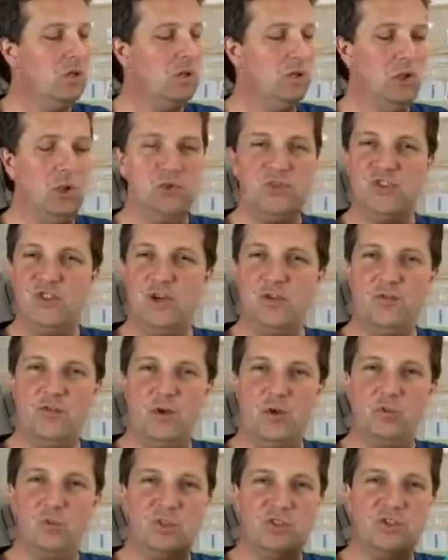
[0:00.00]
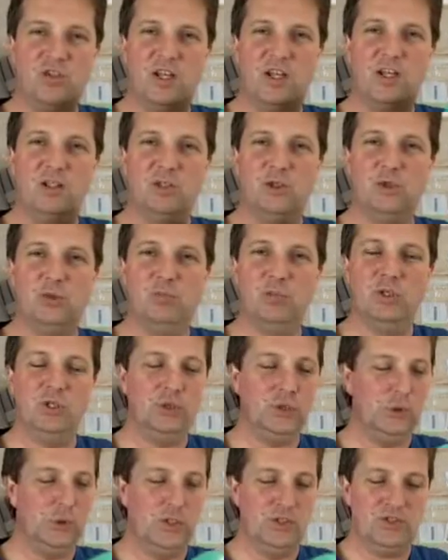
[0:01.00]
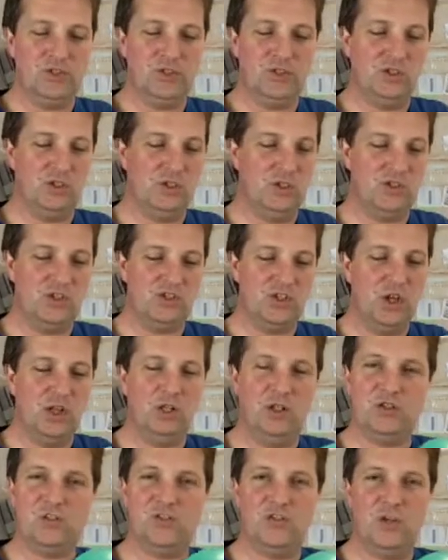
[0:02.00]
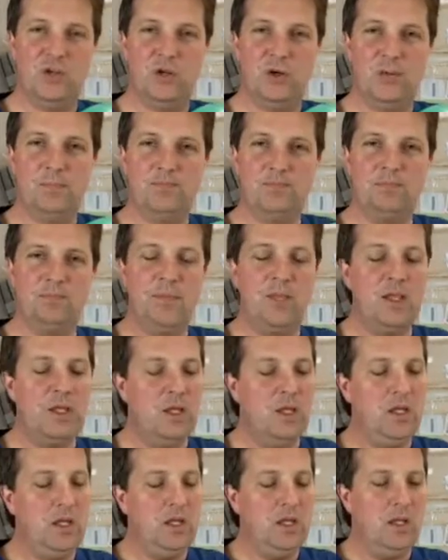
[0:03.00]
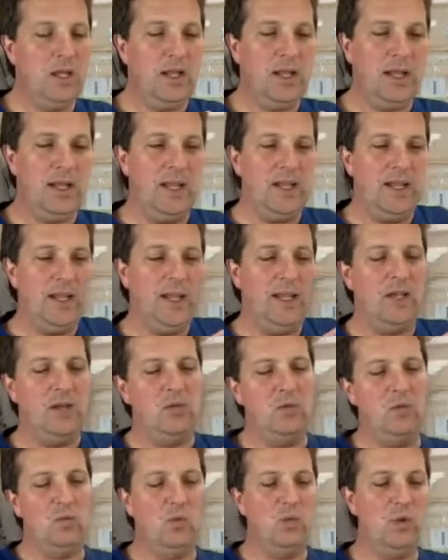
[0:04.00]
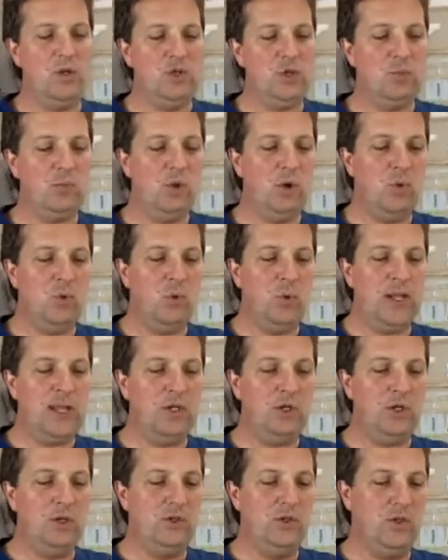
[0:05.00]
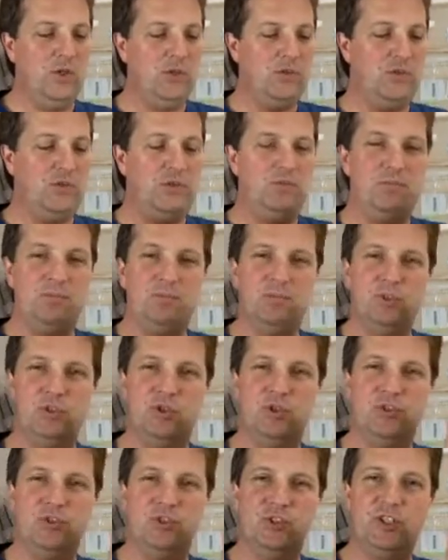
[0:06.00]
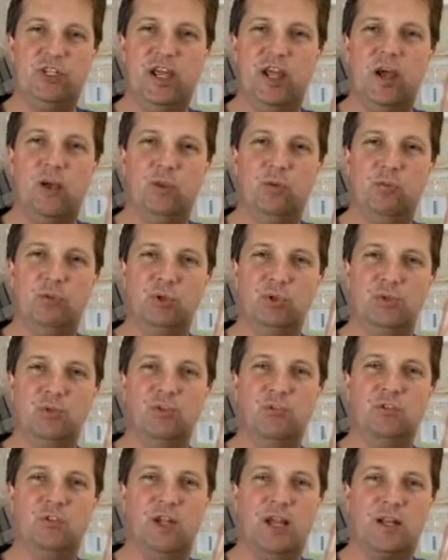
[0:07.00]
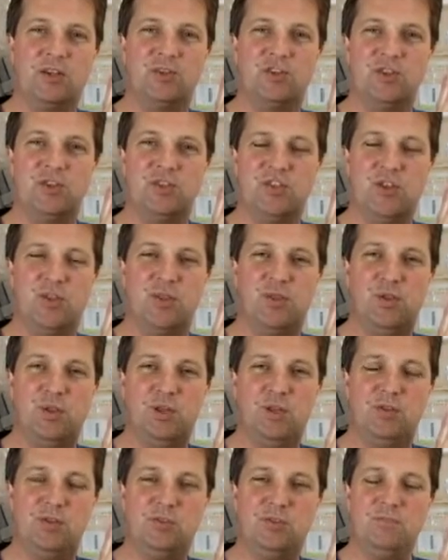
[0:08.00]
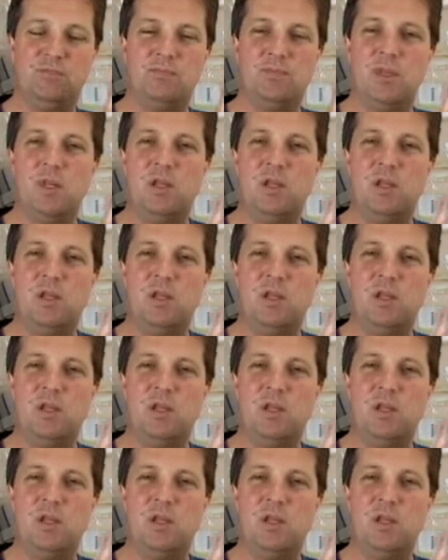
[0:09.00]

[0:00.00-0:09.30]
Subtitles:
Closed cell foam looks like a little balloon. It's a solid sphere. And when you put weight on this, you'll see how the balloon flexes and things.